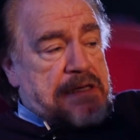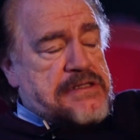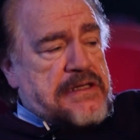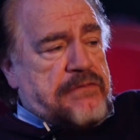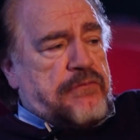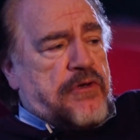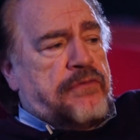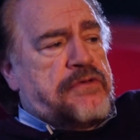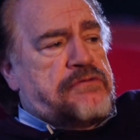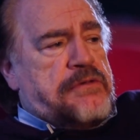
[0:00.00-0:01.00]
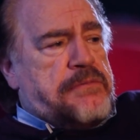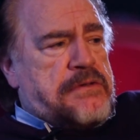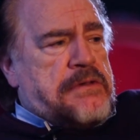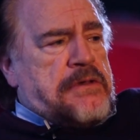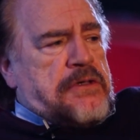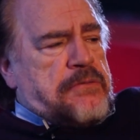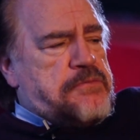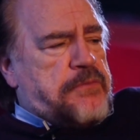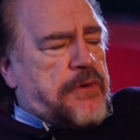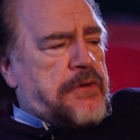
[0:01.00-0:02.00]
actually from Coventry, but
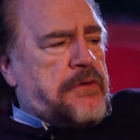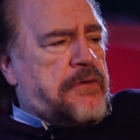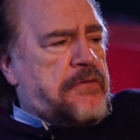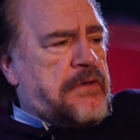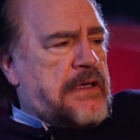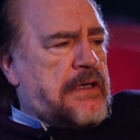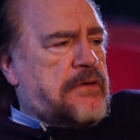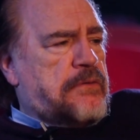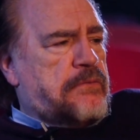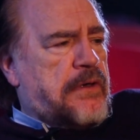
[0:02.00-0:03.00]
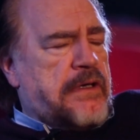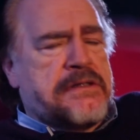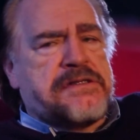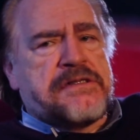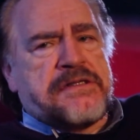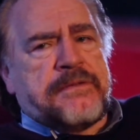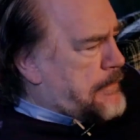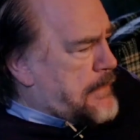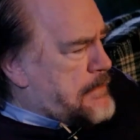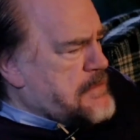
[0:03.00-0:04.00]
was born in Northern Ireland, called Ron Hutchison.
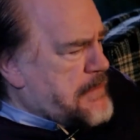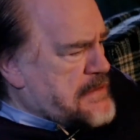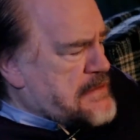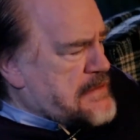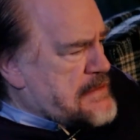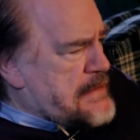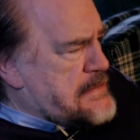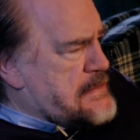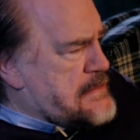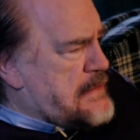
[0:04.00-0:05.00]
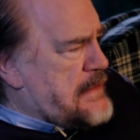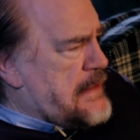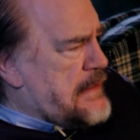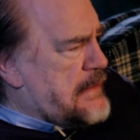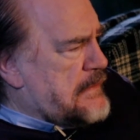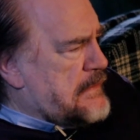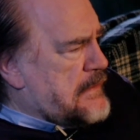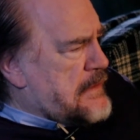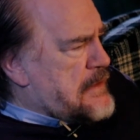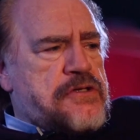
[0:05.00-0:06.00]
It was a big success, and
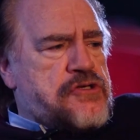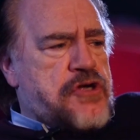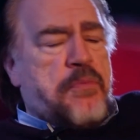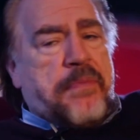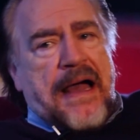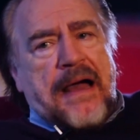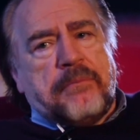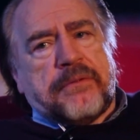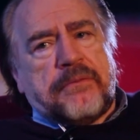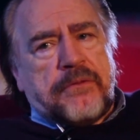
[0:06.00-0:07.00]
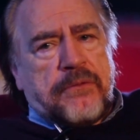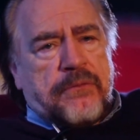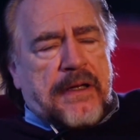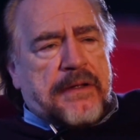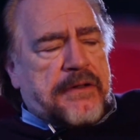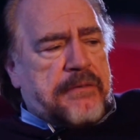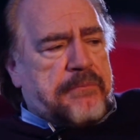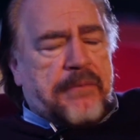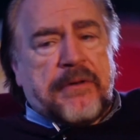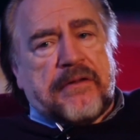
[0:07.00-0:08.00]
Joe Papp, who ran the
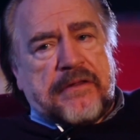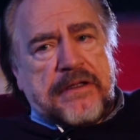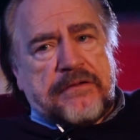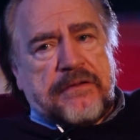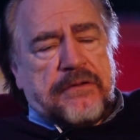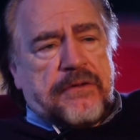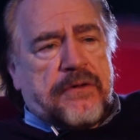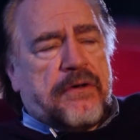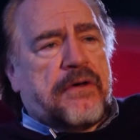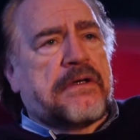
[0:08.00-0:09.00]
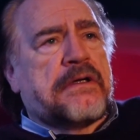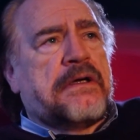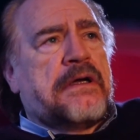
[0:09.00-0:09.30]
Public Theatre in New York,